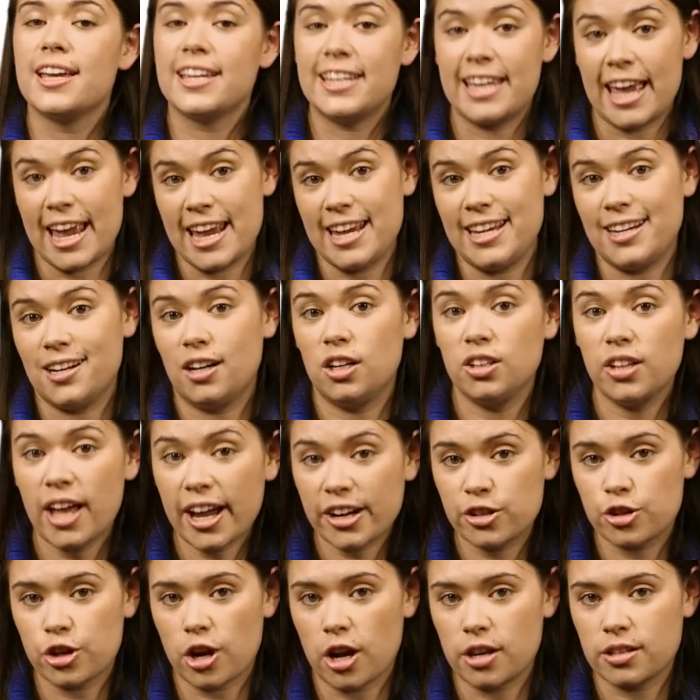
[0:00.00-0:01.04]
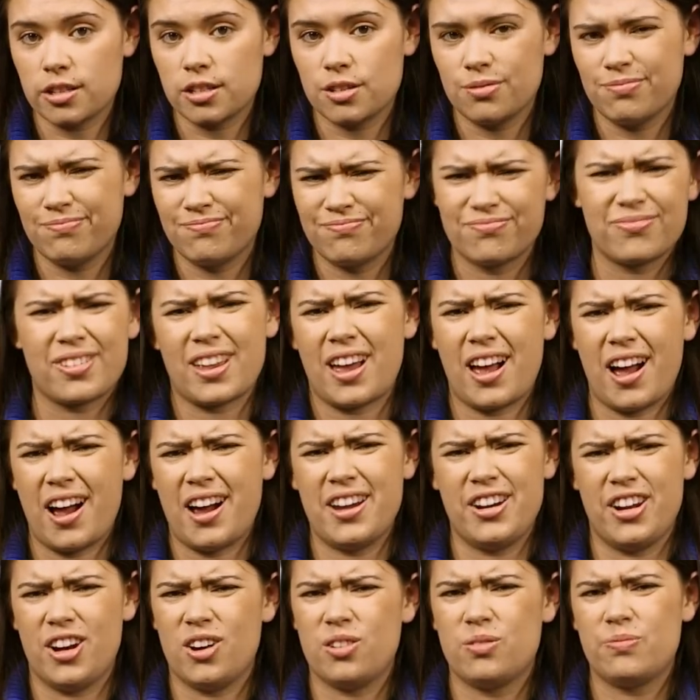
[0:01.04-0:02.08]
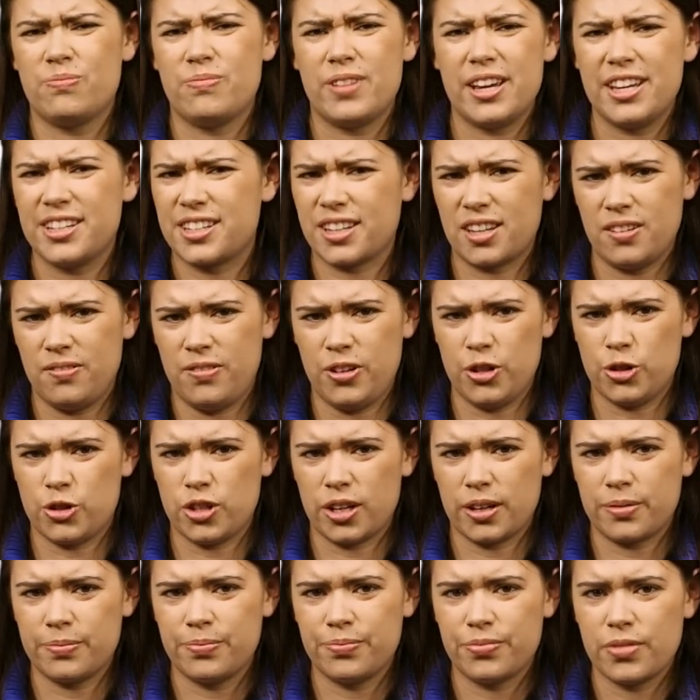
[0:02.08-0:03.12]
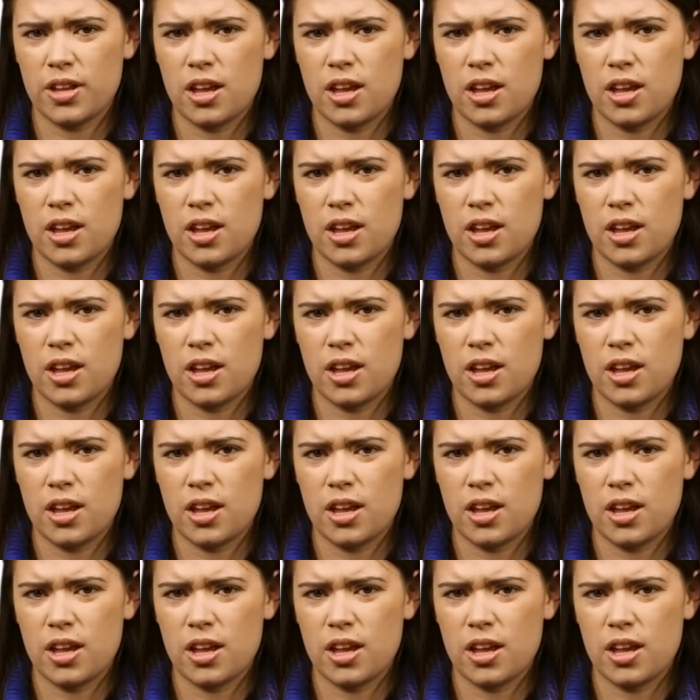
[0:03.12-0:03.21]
gain electrons. I know, it's confusing.